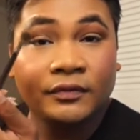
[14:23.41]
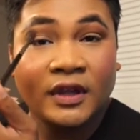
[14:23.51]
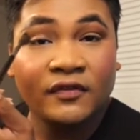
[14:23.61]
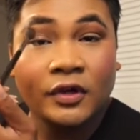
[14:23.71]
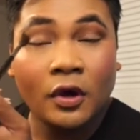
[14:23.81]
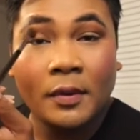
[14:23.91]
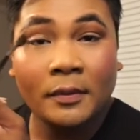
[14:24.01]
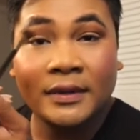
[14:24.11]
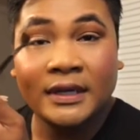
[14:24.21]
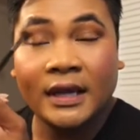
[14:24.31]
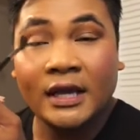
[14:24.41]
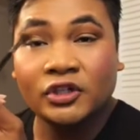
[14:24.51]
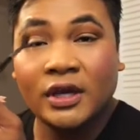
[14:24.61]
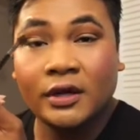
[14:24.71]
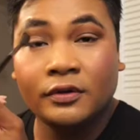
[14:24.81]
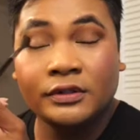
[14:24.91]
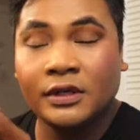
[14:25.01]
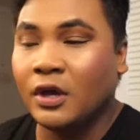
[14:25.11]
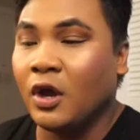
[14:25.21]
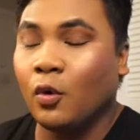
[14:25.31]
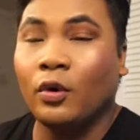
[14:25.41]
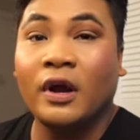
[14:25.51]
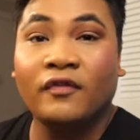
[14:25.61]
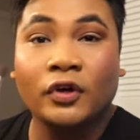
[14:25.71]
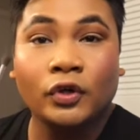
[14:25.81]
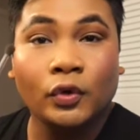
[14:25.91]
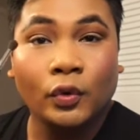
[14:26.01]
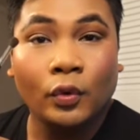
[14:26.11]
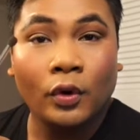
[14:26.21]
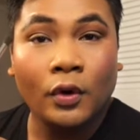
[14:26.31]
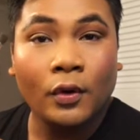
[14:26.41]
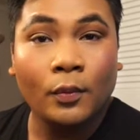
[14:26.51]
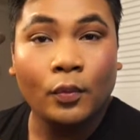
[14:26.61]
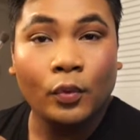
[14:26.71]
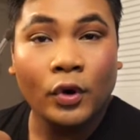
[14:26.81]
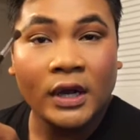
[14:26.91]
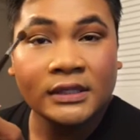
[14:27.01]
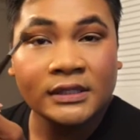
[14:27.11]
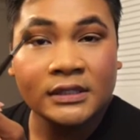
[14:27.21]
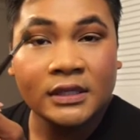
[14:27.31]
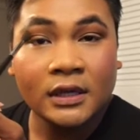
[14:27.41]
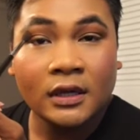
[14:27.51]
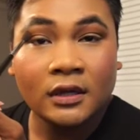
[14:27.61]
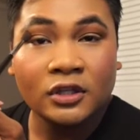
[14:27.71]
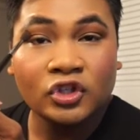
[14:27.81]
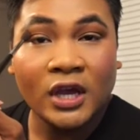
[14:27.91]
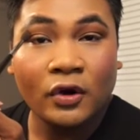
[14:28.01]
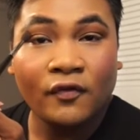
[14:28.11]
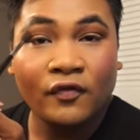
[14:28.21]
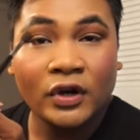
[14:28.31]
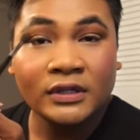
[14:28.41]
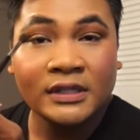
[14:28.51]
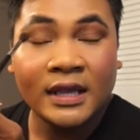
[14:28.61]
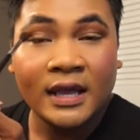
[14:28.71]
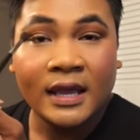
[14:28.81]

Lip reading: If you know about blending eyeshadows, wherever you press the shadow first,